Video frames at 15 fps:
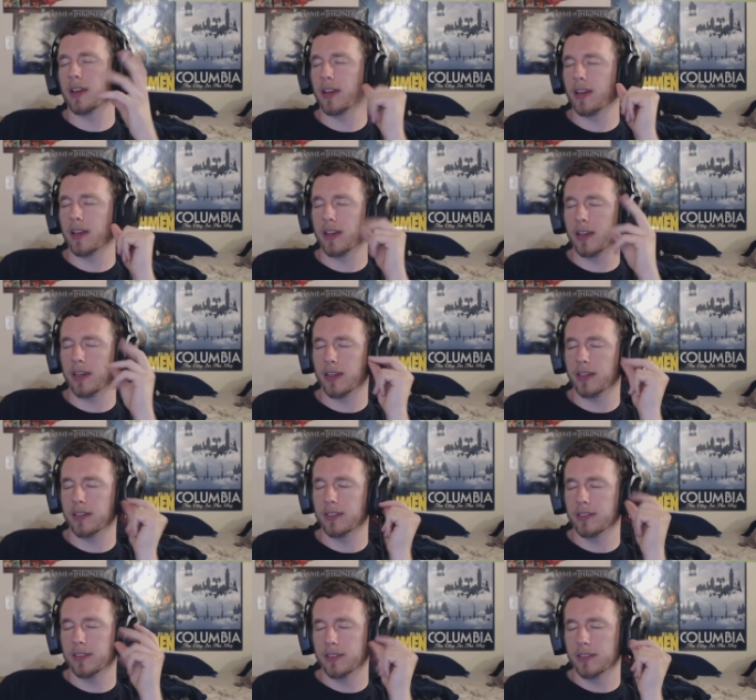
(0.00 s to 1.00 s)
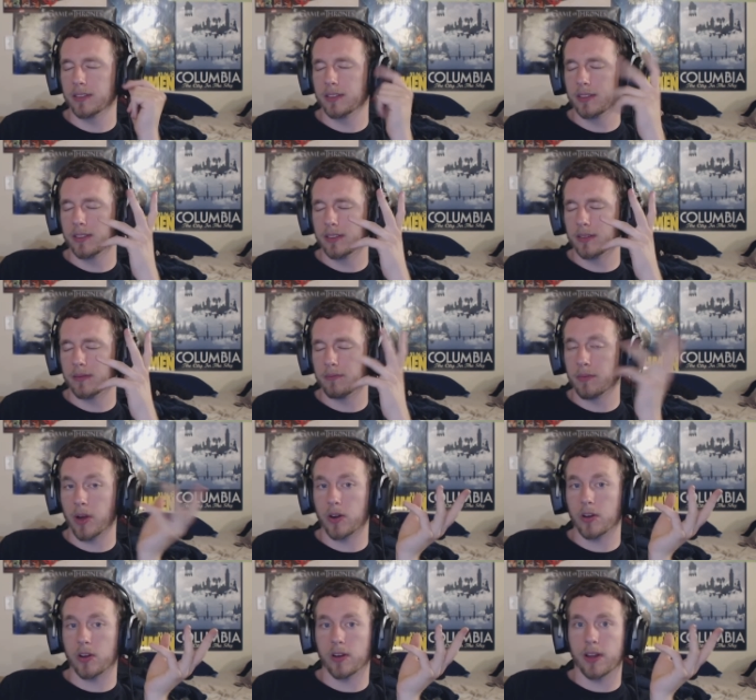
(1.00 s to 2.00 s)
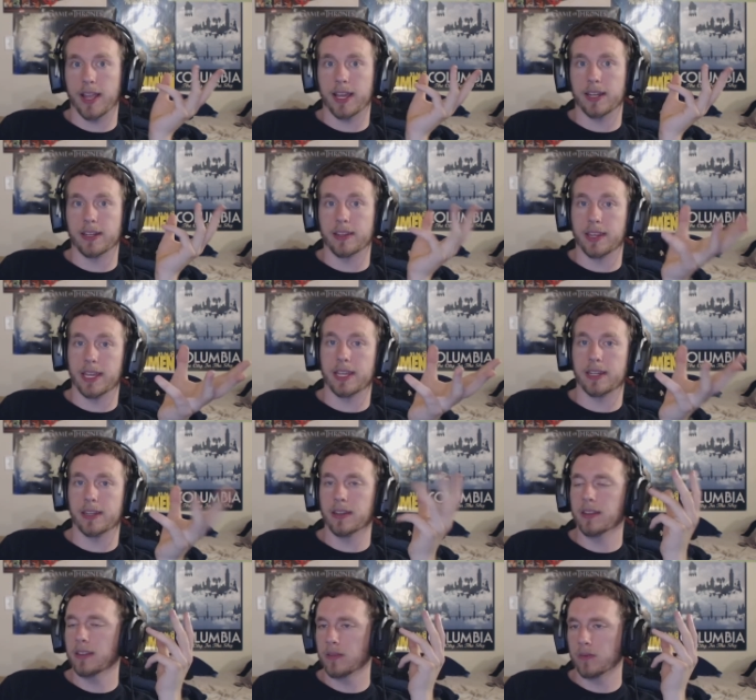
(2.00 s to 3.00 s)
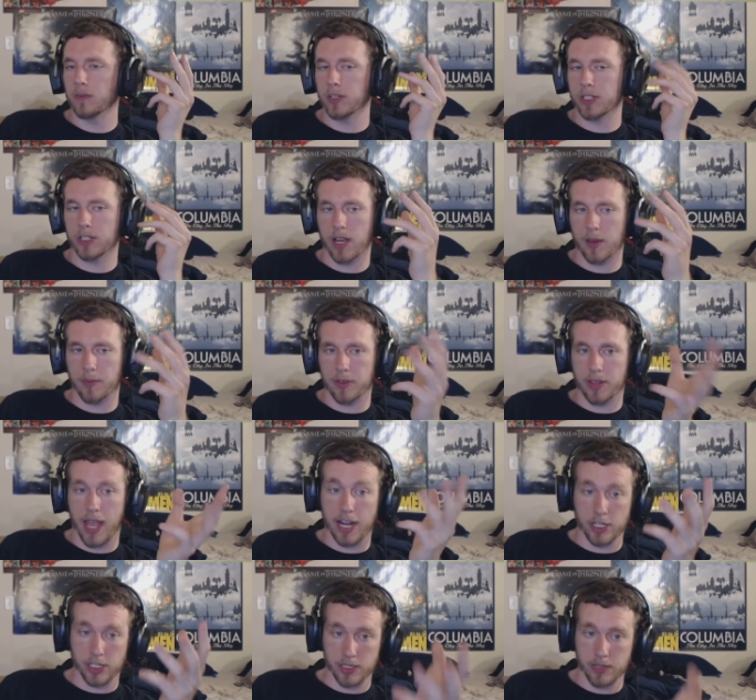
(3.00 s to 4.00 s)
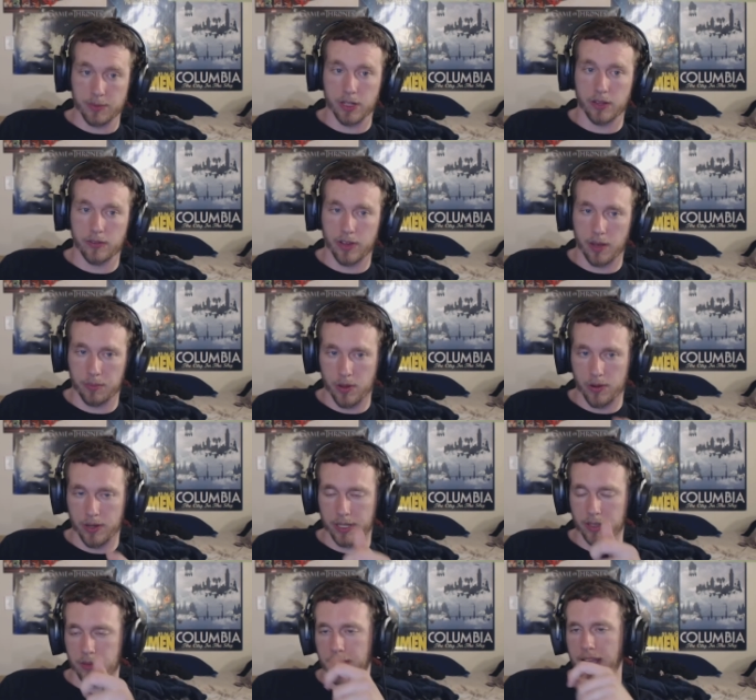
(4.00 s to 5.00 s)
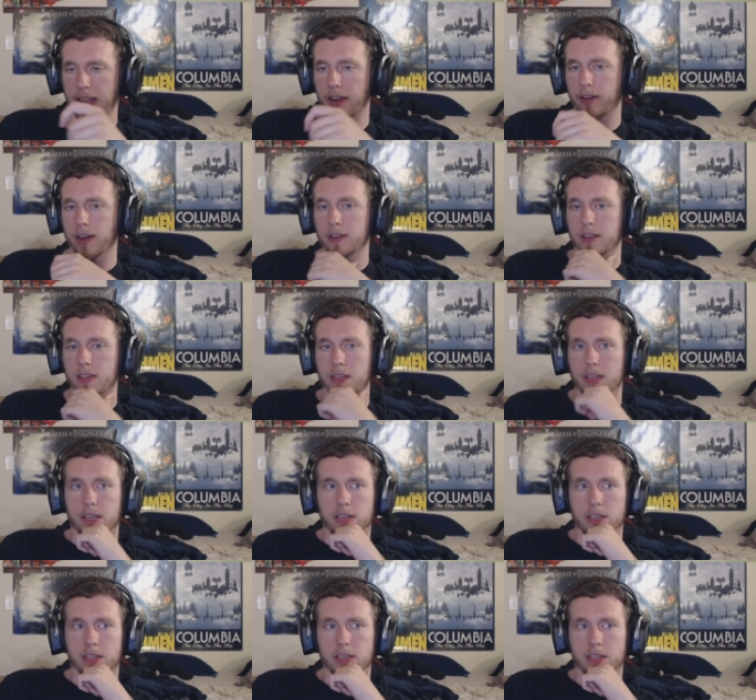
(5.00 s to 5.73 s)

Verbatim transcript: uh, Murder and the Hidden, which I'm in actually in the middle of uploading in the background.